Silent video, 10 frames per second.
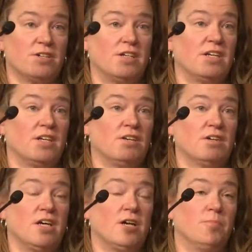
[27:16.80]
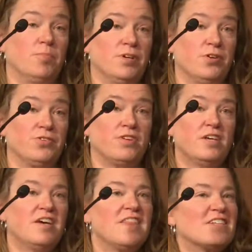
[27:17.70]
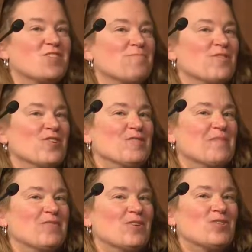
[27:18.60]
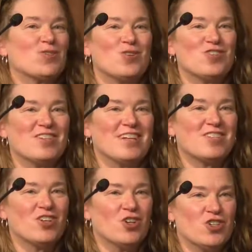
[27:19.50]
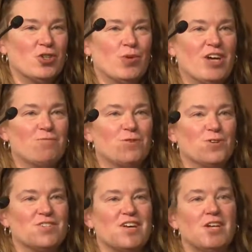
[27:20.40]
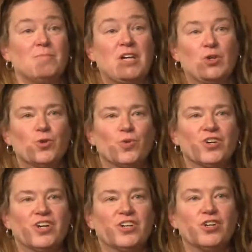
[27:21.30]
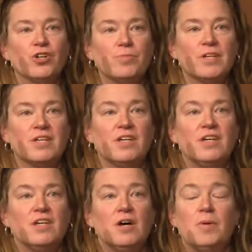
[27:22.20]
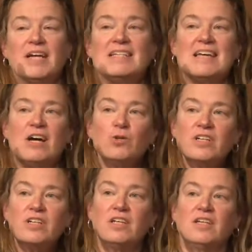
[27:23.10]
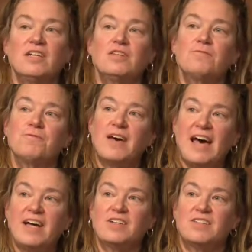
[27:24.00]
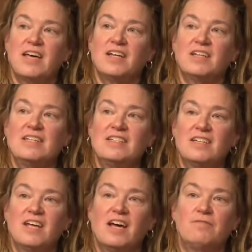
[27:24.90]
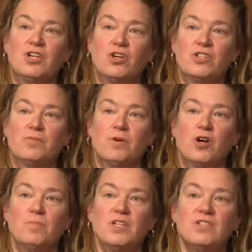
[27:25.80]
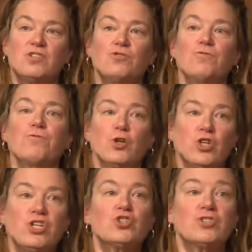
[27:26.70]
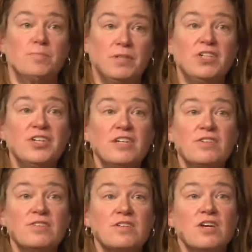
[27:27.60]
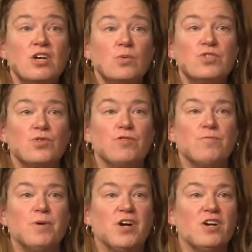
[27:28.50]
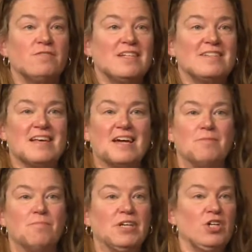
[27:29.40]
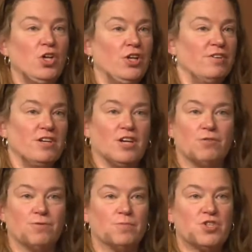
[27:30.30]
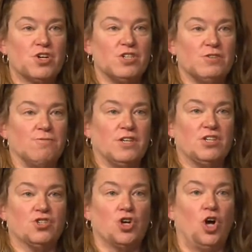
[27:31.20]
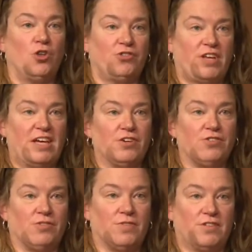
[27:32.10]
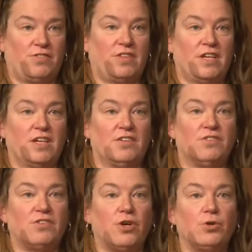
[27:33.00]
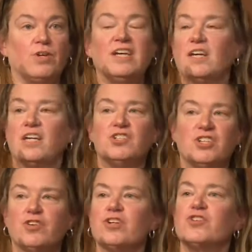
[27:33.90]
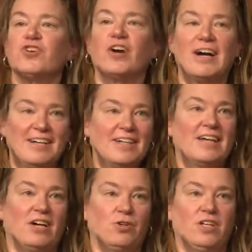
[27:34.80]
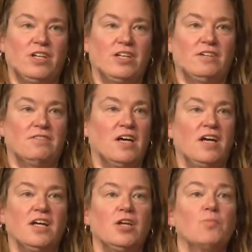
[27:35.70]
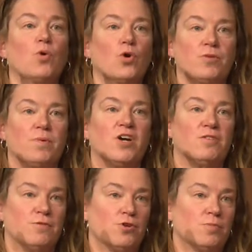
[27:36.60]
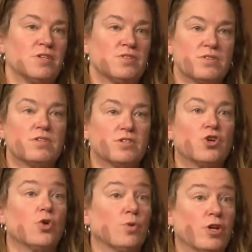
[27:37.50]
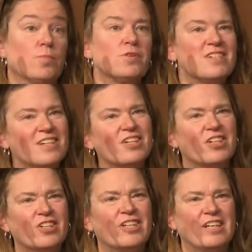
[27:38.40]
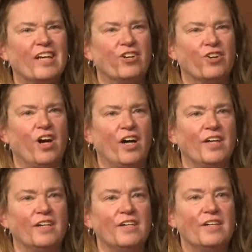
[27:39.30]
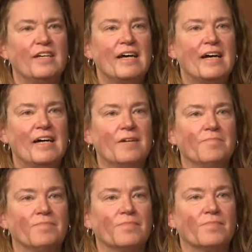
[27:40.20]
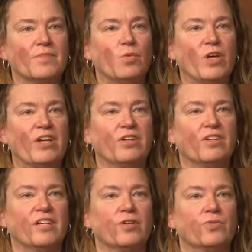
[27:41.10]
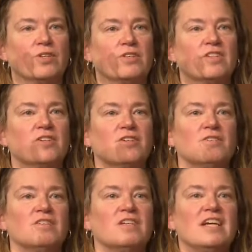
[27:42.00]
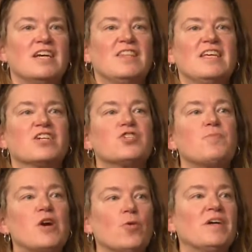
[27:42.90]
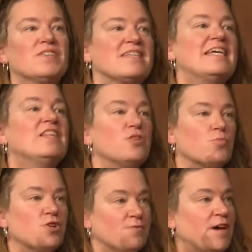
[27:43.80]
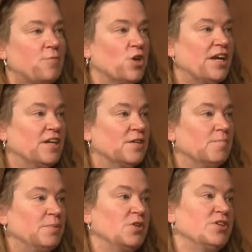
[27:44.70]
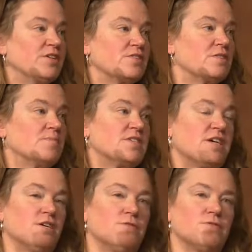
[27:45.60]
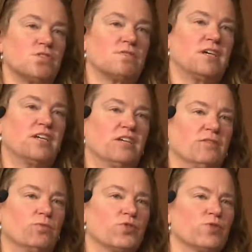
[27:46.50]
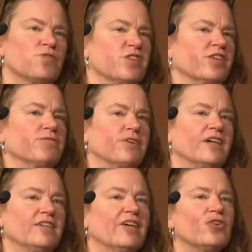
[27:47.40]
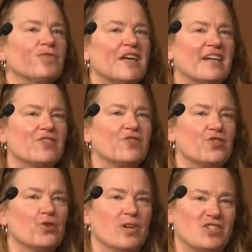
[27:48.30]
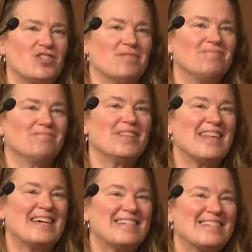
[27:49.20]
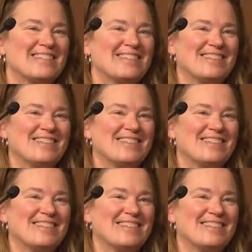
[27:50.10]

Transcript: getting uh, built. That's the period of my research, and that's largely what I focus on in my own work on Erdman. But undoubtedly, the fact that he did have an art department to furnish the buildings was sort of part of the design build, you know, from start to finish, all scales of this thing. And so interiors are undoubtedly uh, an important part of Erdman's uh, career, particularly later on um, when, you know, the, the, the experiments in the prefabricated buildings themselves uh, was sort of solidified. I don't know if that answers your question, but thanks.